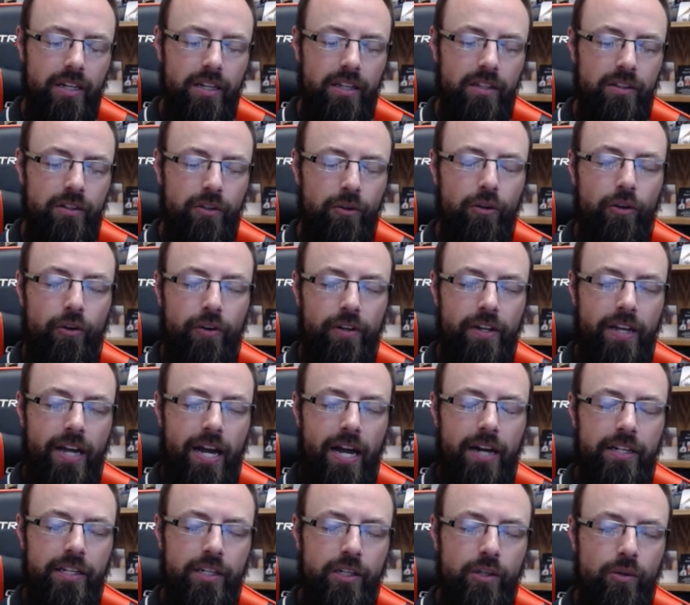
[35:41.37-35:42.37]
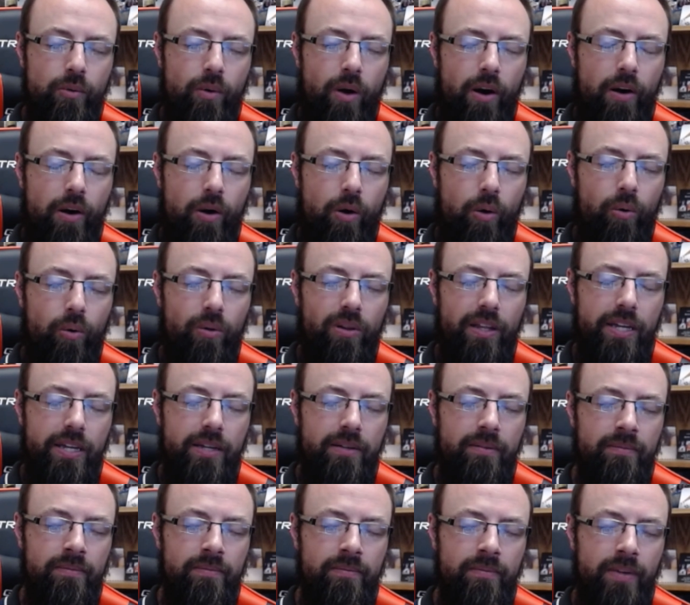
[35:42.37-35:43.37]
Dear Lord God, you are holy.
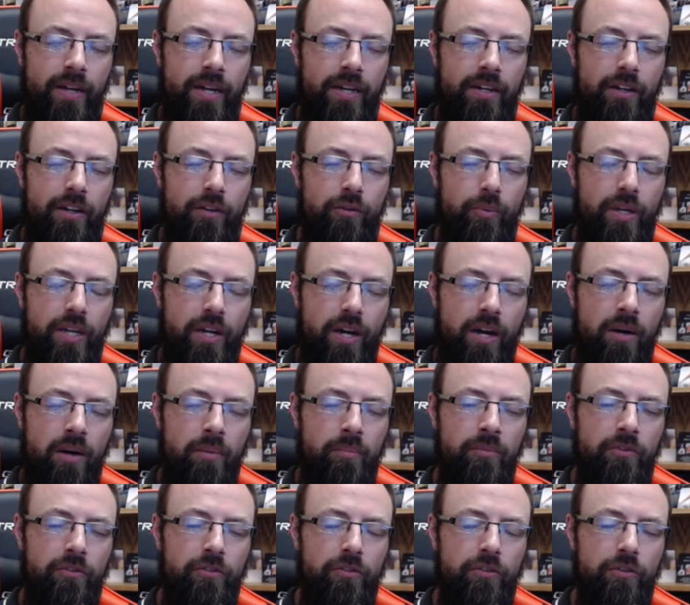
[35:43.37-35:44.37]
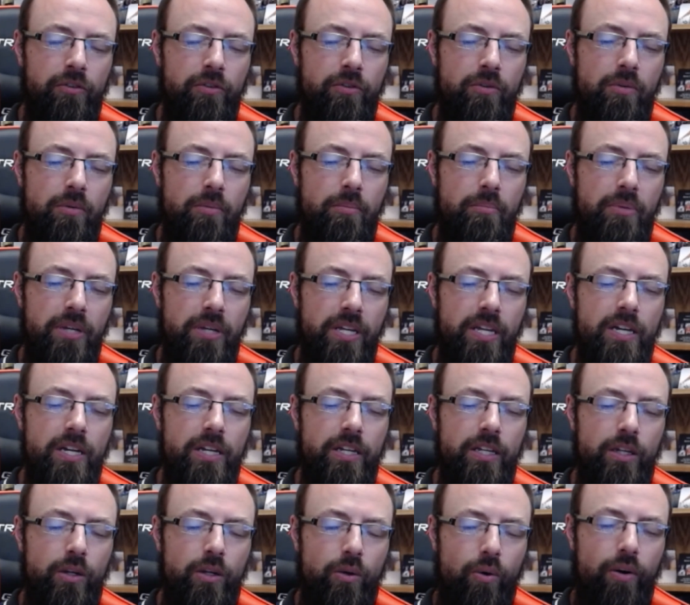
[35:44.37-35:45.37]
And as we come to be
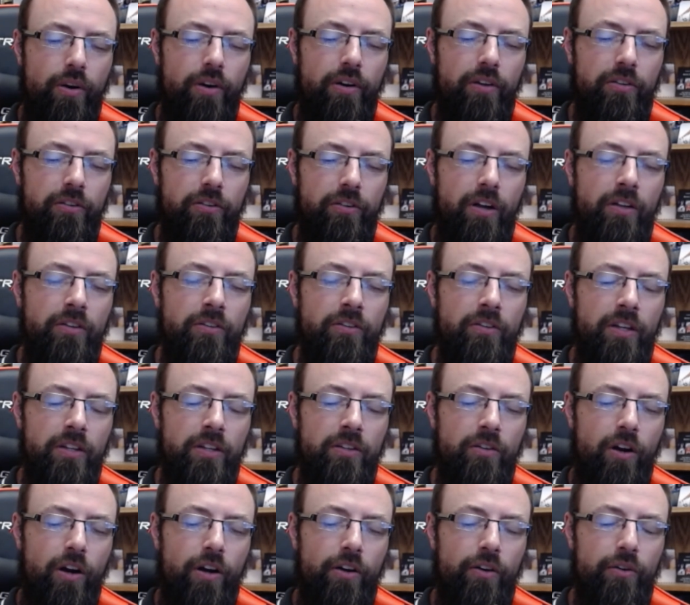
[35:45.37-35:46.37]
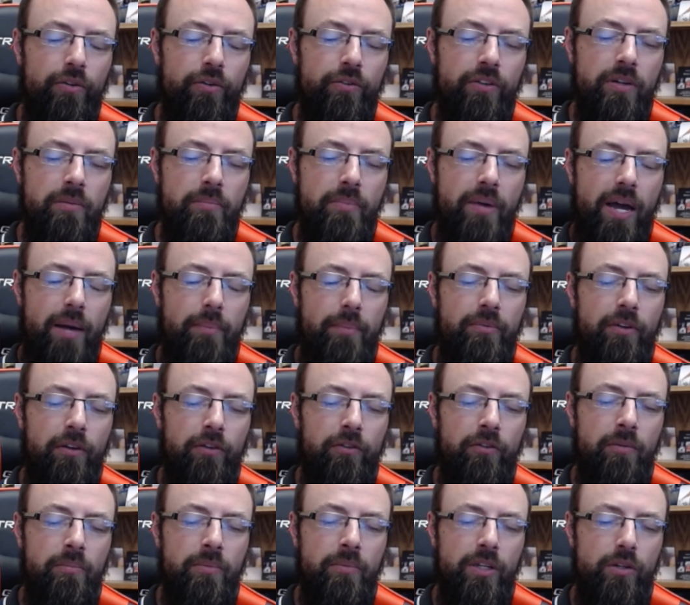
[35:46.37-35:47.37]
your sons and daughters in
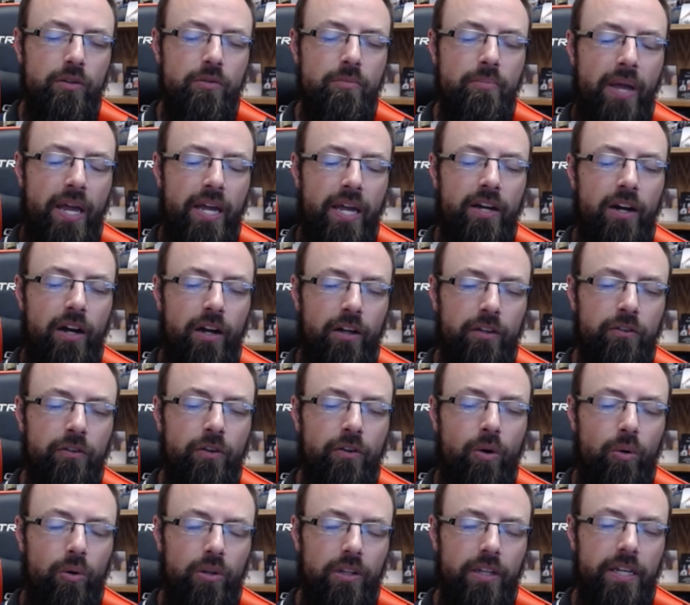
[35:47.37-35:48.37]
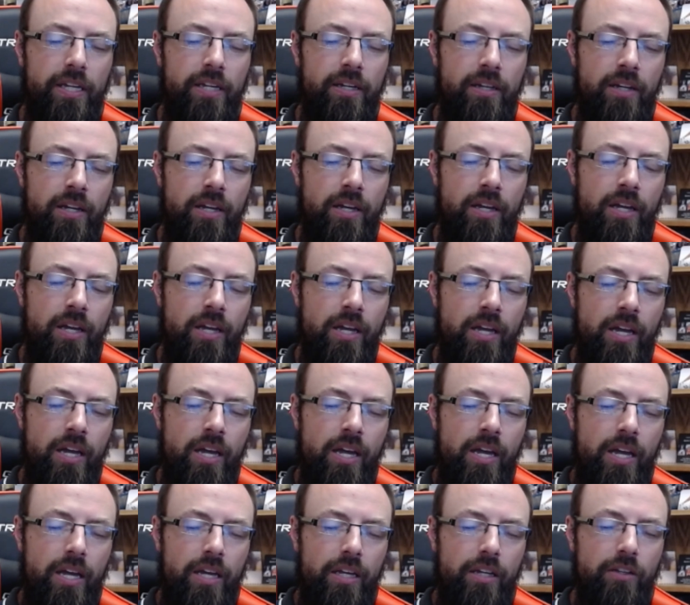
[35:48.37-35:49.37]
baptism, you make us holy.
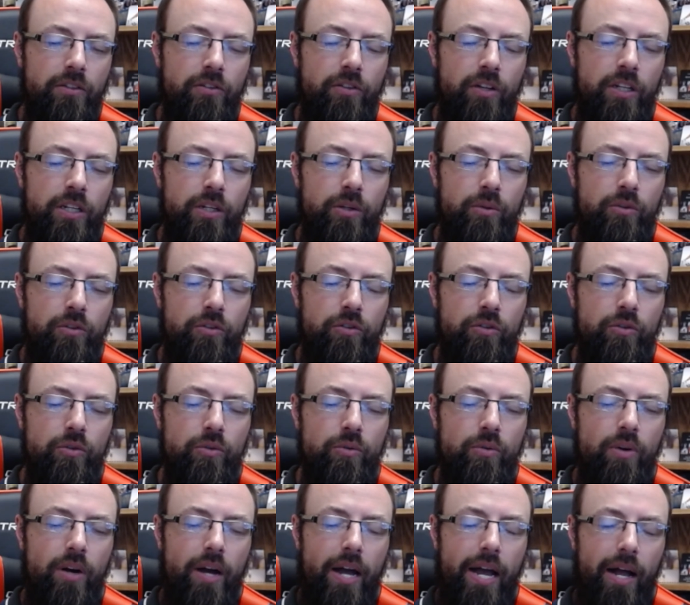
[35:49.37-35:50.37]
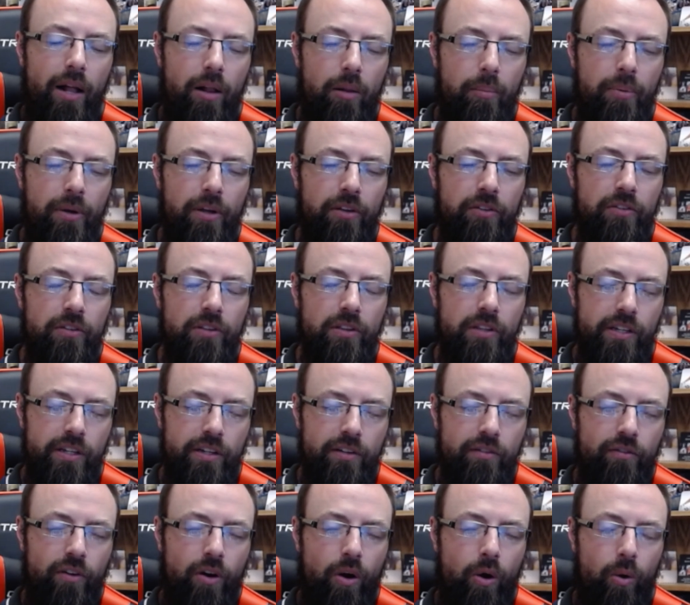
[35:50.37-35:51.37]
Continue to help us
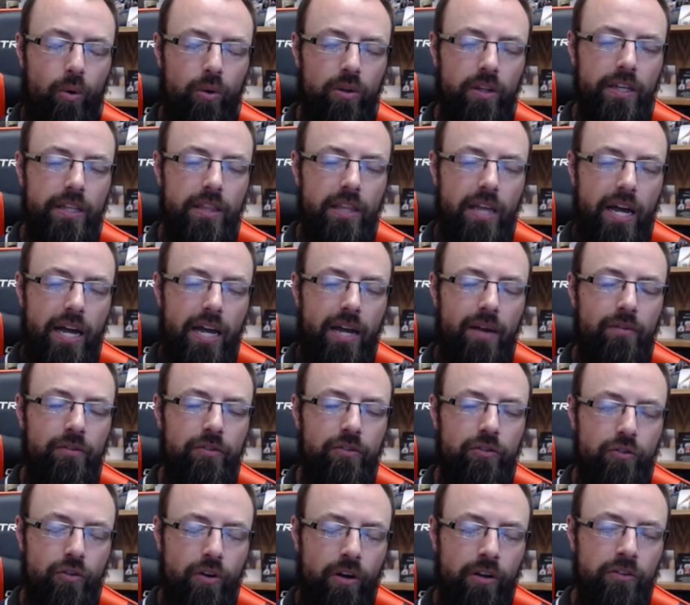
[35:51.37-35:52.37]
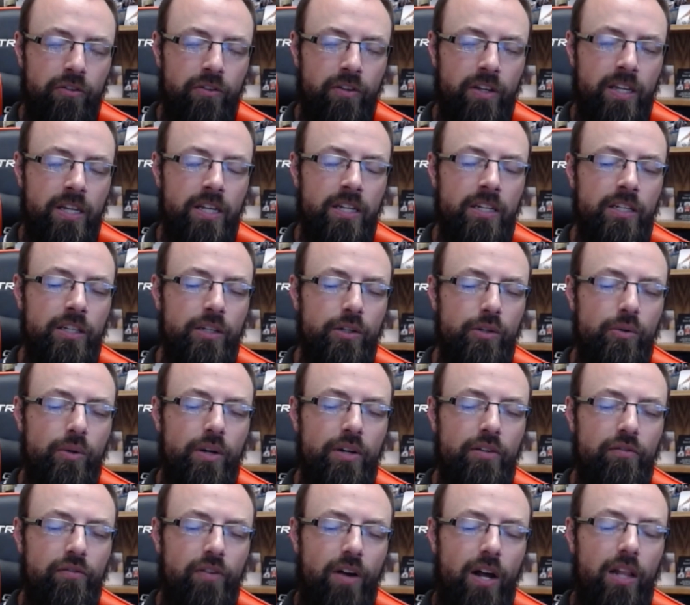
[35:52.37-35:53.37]
live holy lives, trusting in you
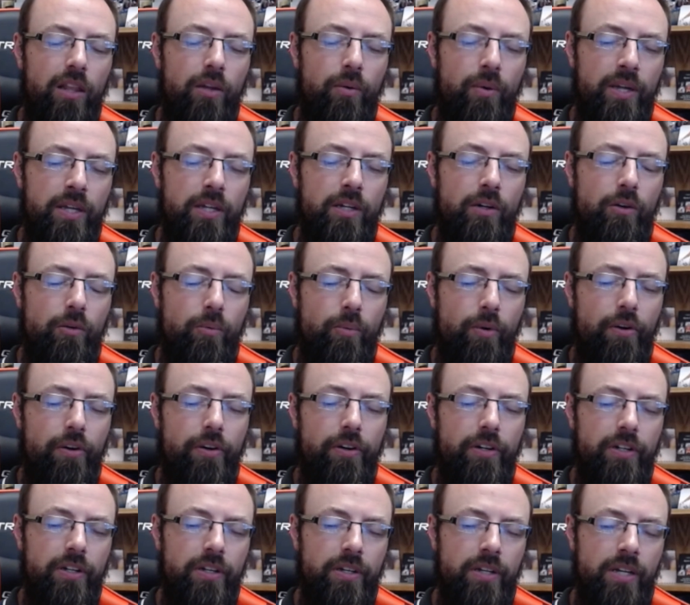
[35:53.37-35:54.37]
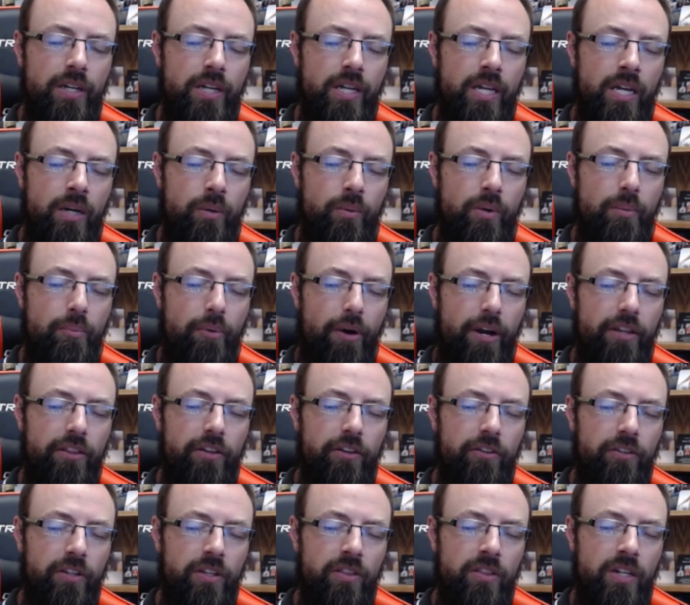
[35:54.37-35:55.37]
and following your word. We pray
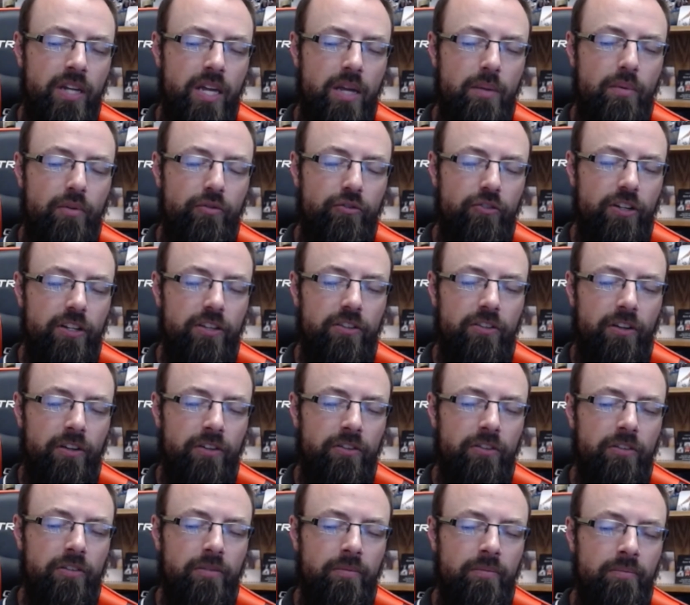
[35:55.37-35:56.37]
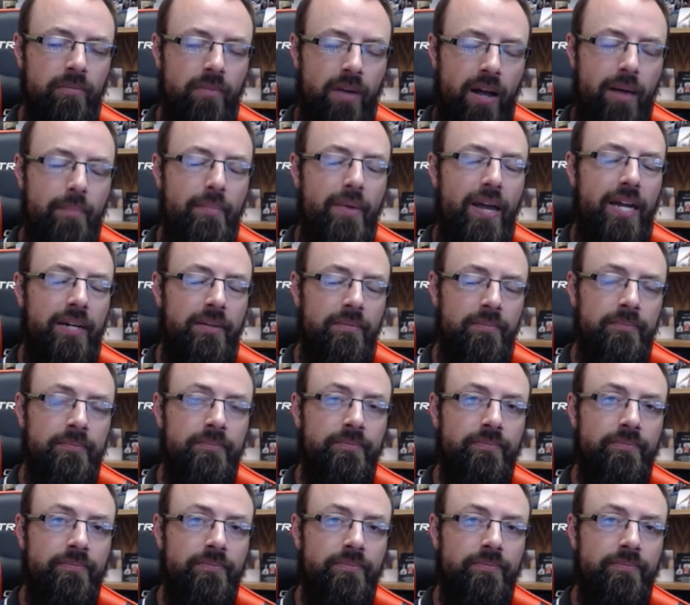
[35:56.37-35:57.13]
this in the name of Jesus. Amen.